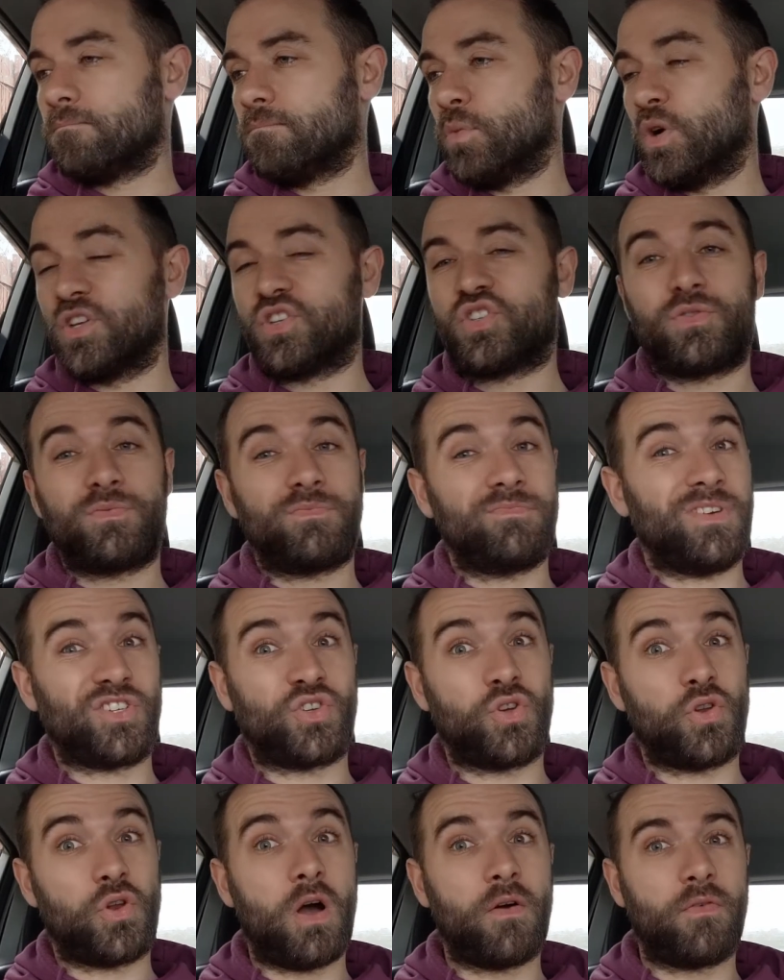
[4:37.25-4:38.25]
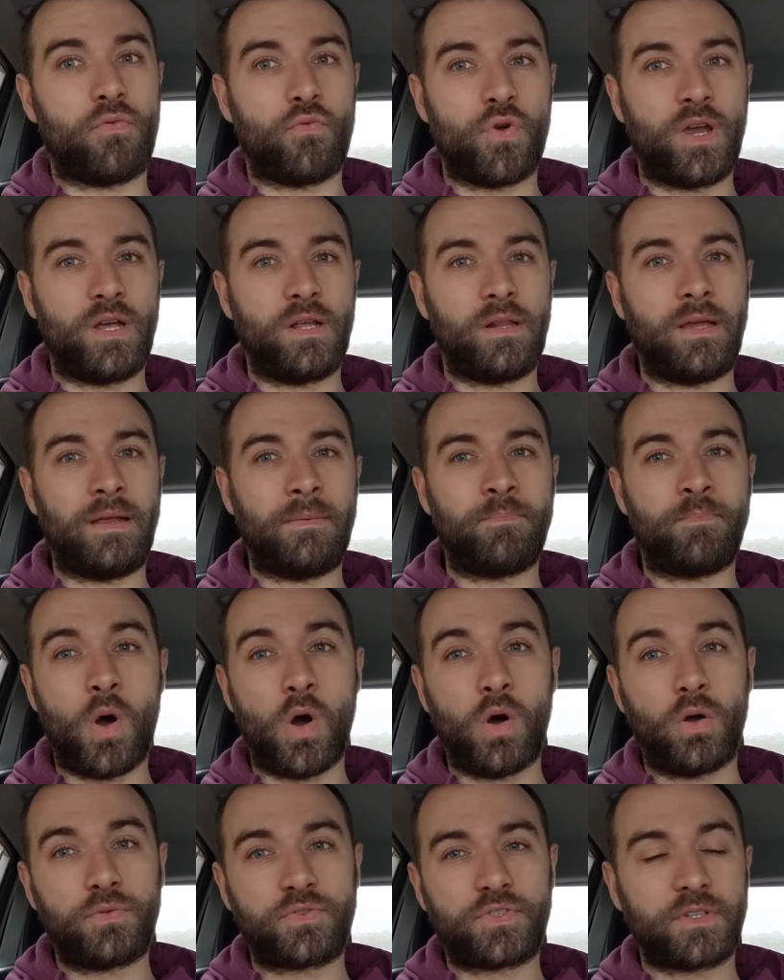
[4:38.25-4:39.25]
which I should have really,
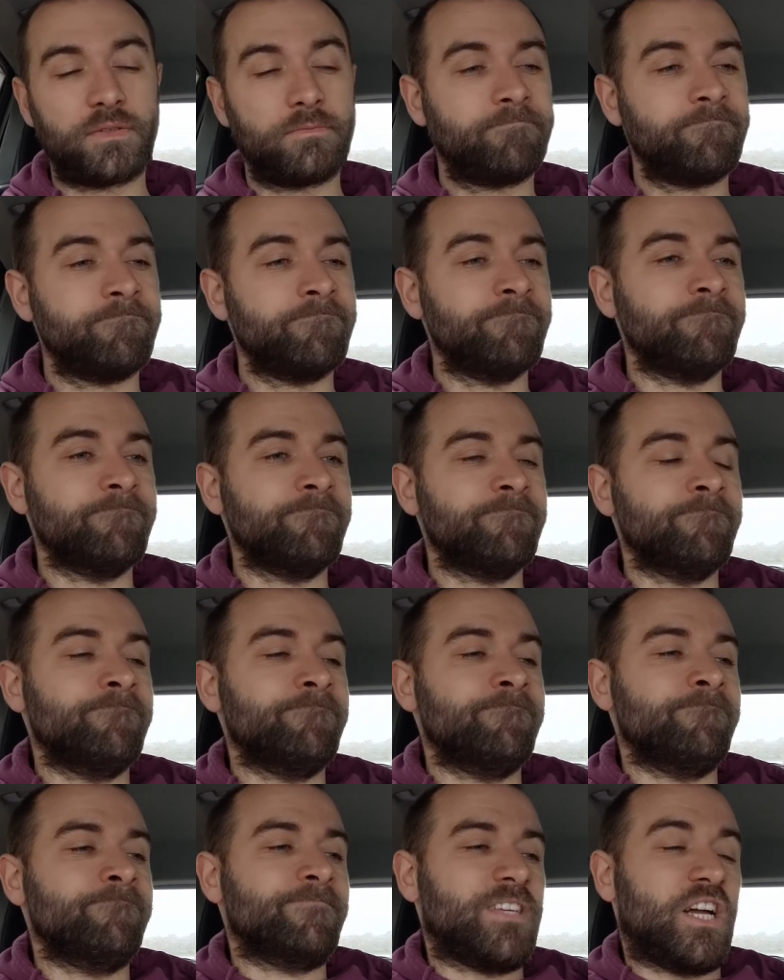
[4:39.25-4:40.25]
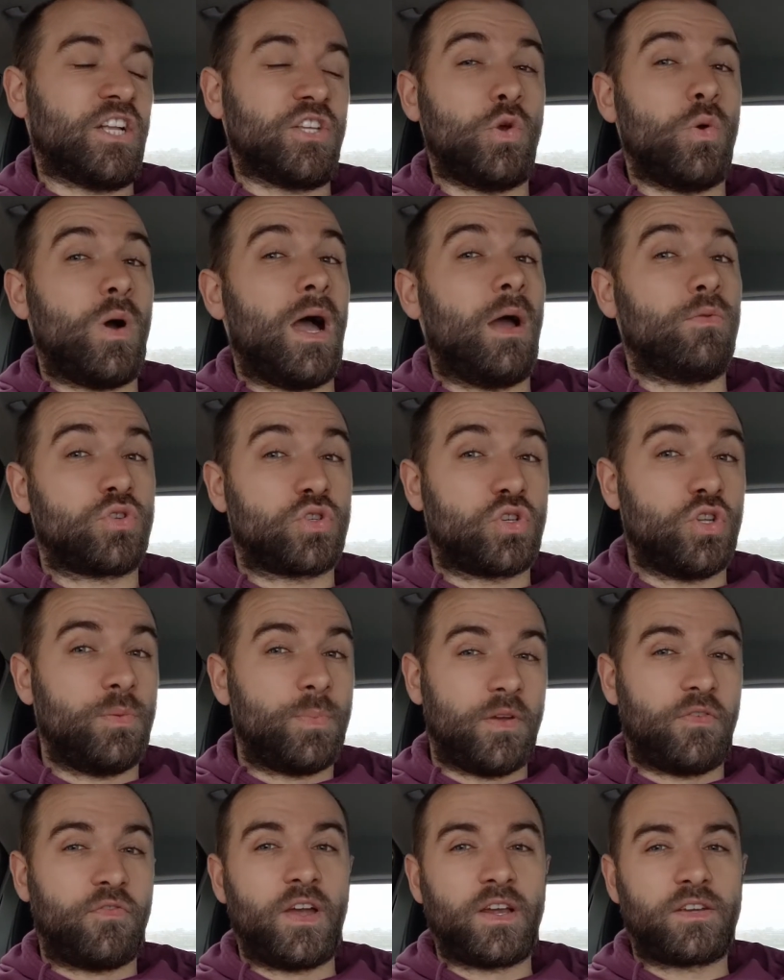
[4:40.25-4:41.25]
but I knew I was going to
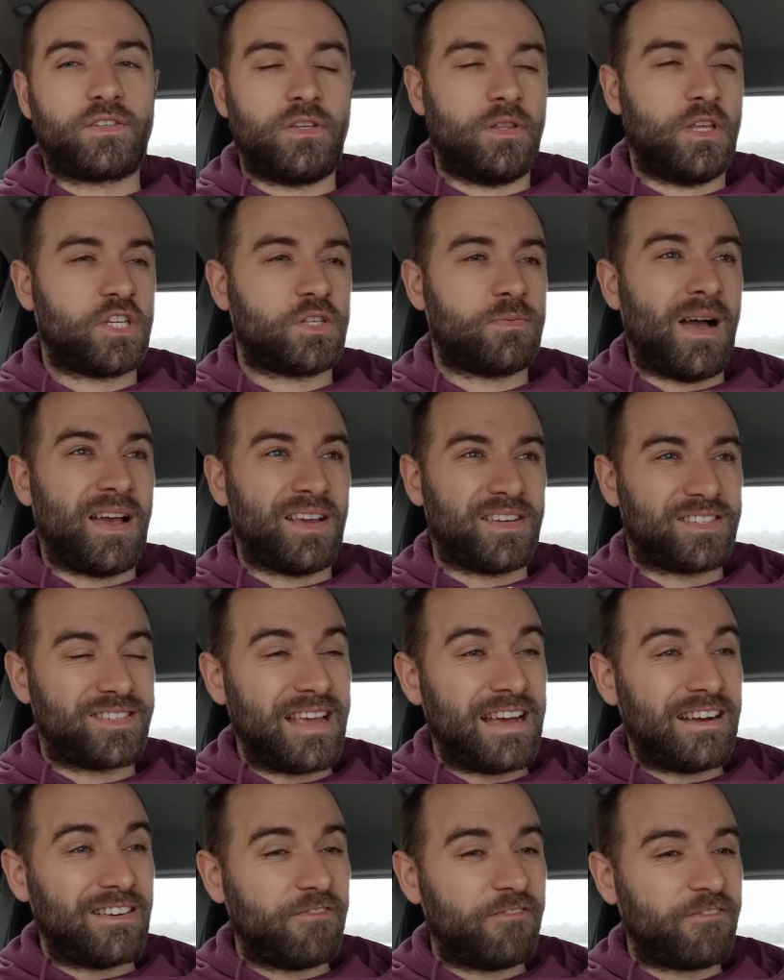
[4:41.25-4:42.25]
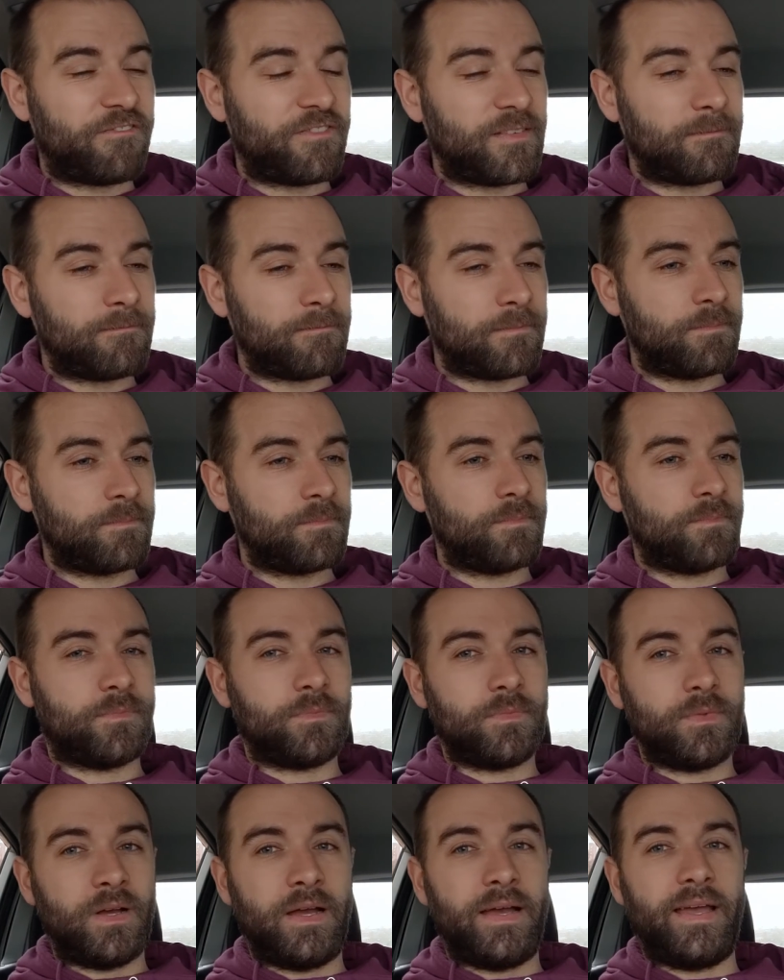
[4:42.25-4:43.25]
be fixing this myself.
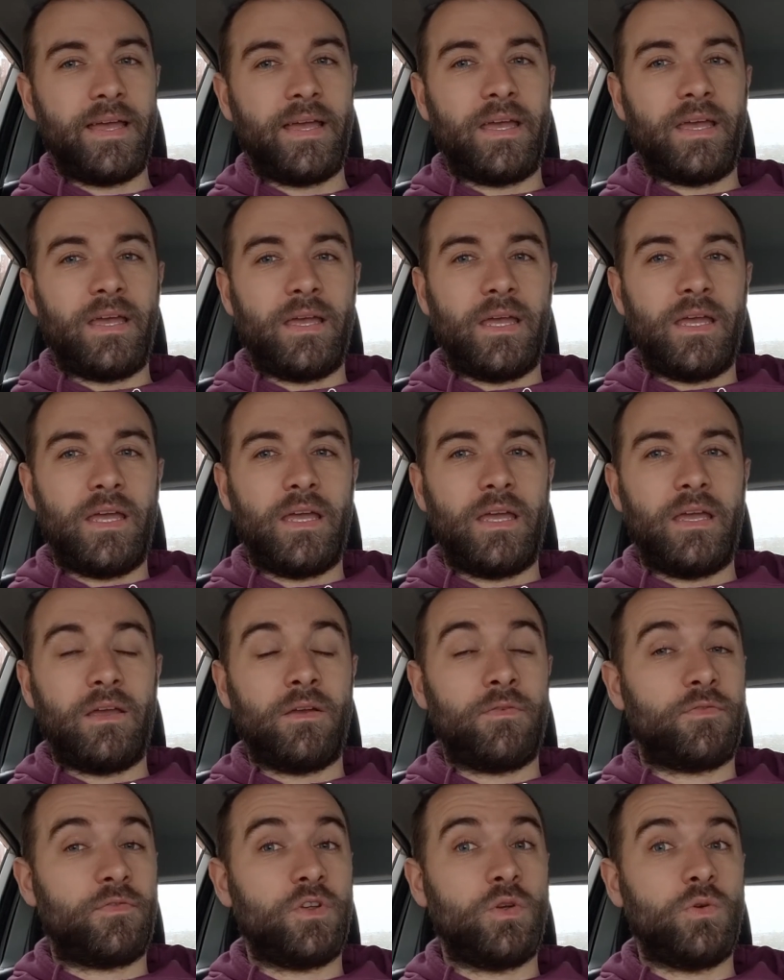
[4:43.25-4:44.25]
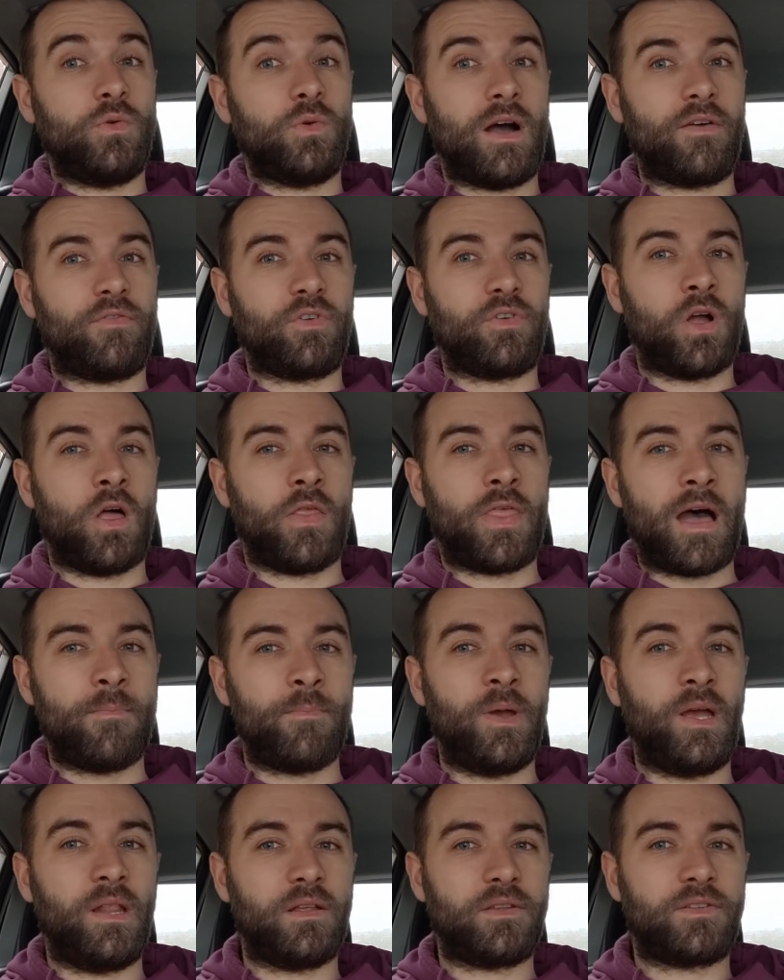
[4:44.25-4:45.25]
If you haven't got that
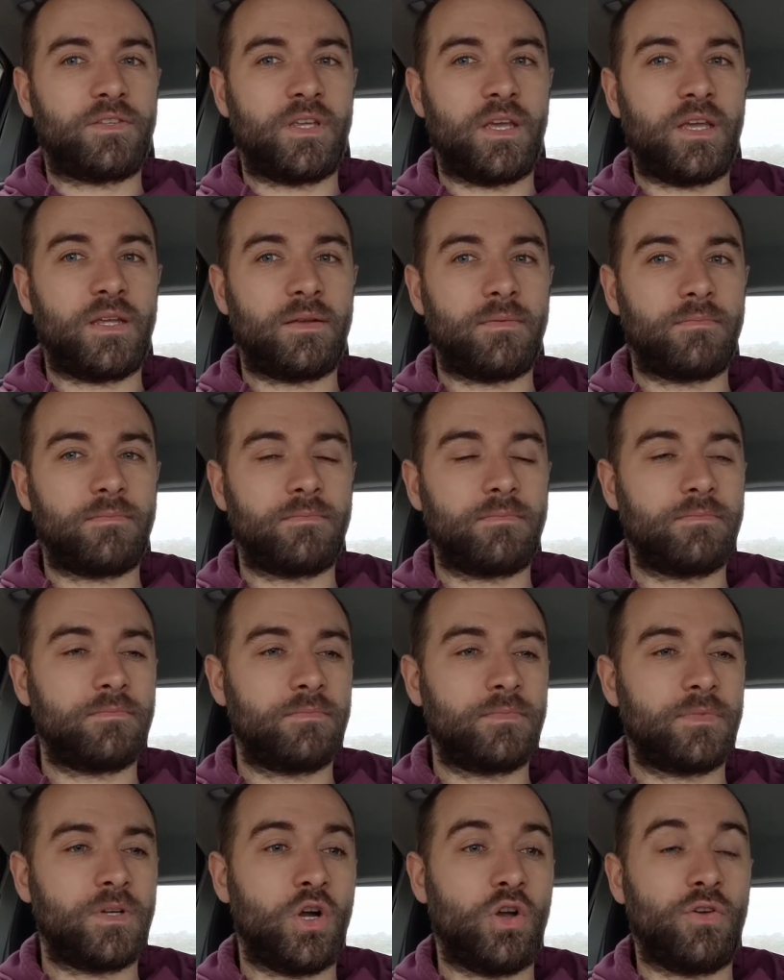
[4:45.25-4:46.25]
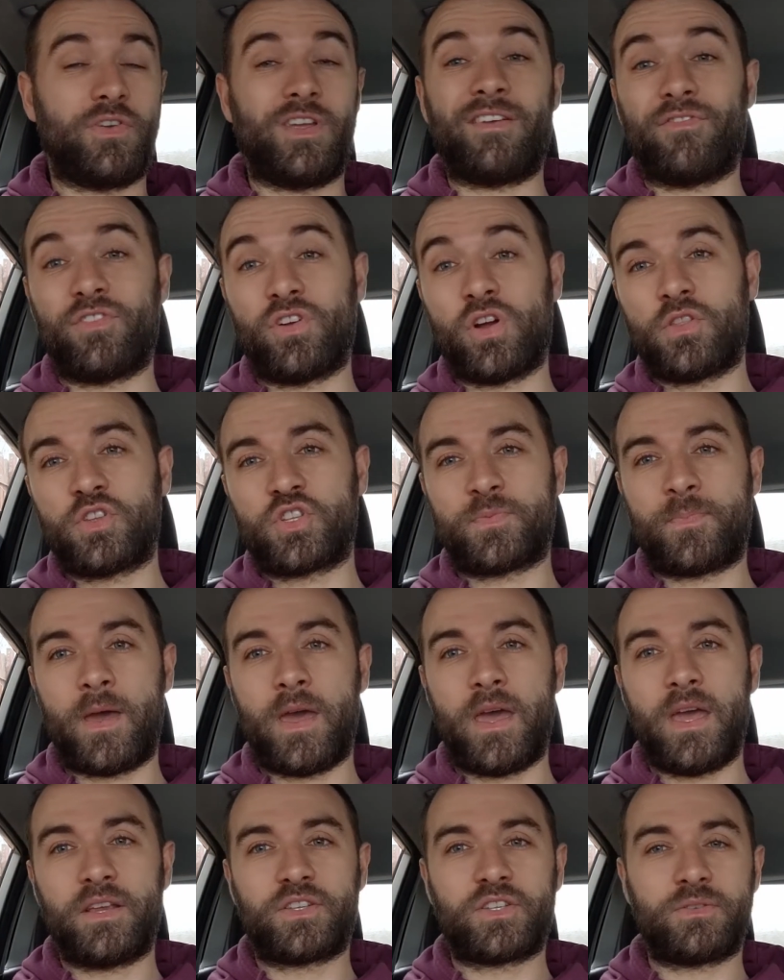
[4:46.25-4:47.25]
ability, or if you haven't got the
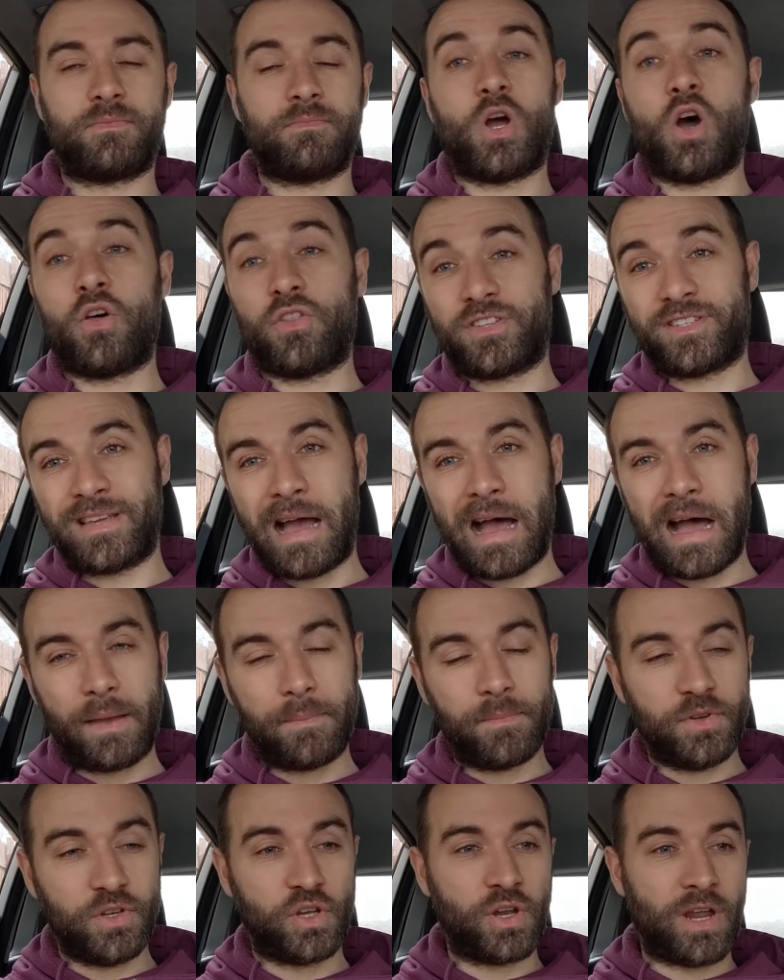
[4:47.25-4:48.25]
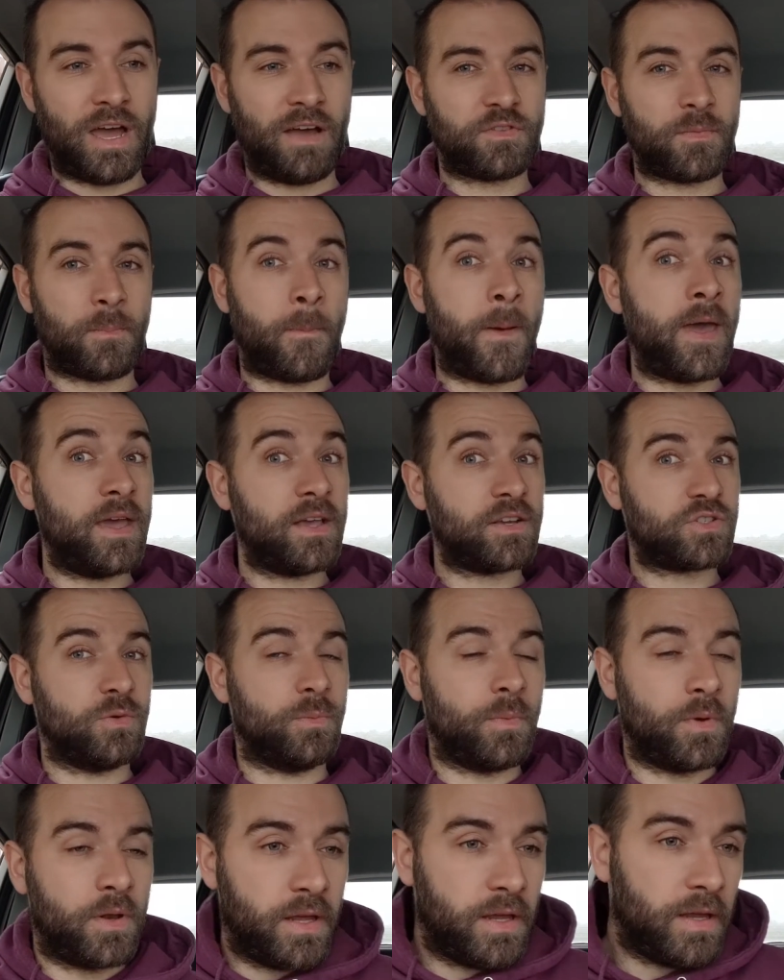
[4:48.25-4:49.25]
space or the time, and you're going to have to pay
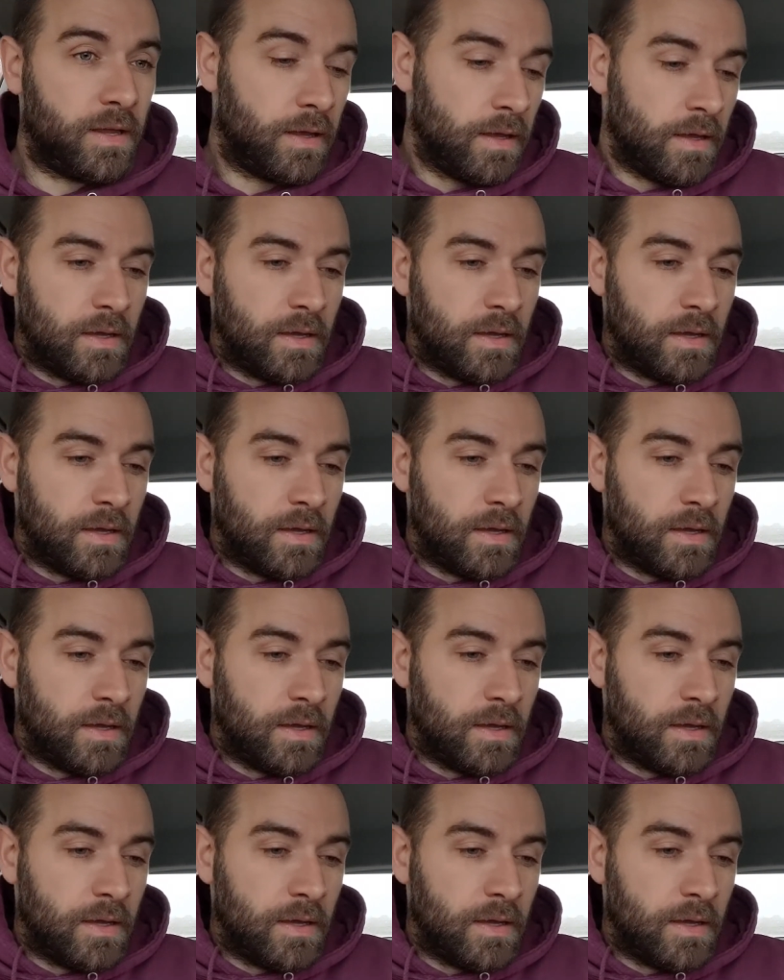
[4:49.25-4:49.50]
somebody